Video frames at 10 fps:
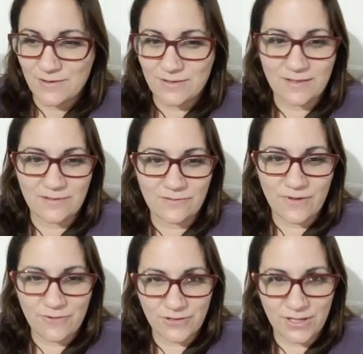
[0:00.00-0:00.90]
that's
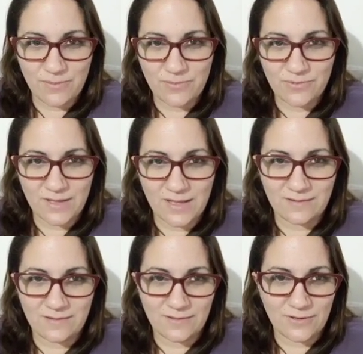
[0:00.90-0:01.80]
very deep,
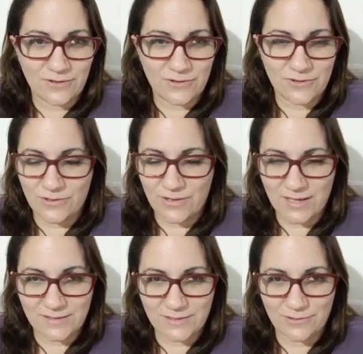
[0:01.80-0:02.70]
that
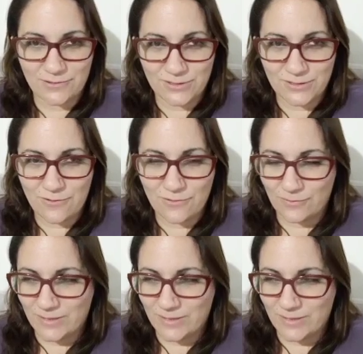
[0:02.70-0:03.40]
connects your soul.